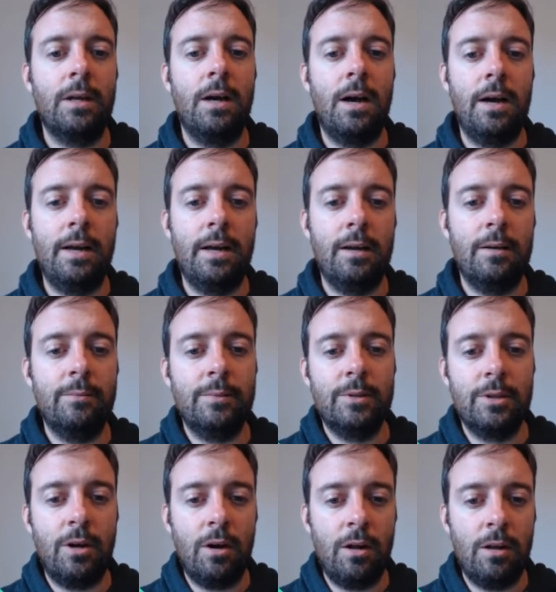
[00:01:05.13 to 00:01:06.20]
I am
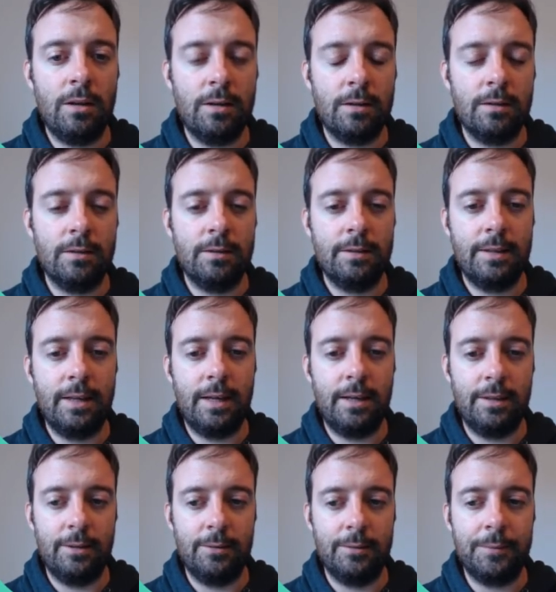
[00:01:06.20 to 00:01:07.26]
taller than
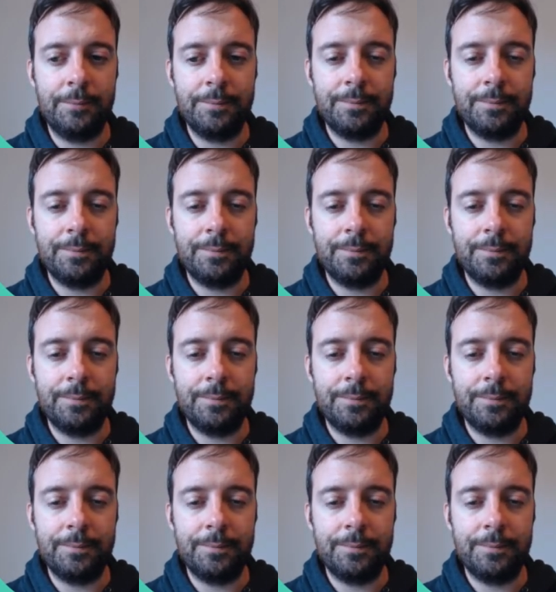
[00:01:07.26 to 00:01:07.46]
you.